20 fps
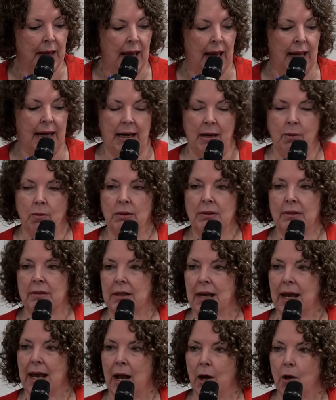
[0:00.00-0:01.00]
And he wants
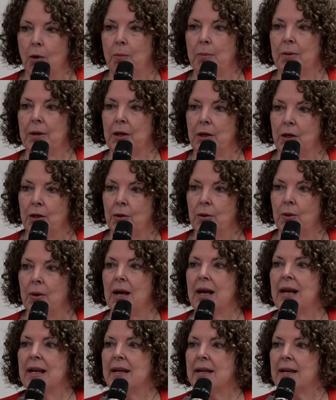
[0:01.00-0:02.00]
to help
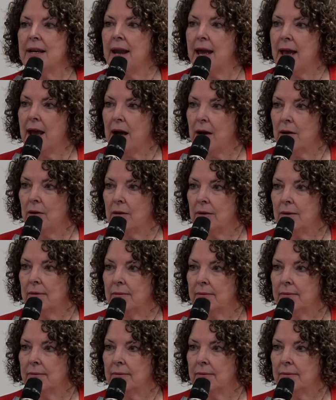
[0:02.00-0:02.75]
you now.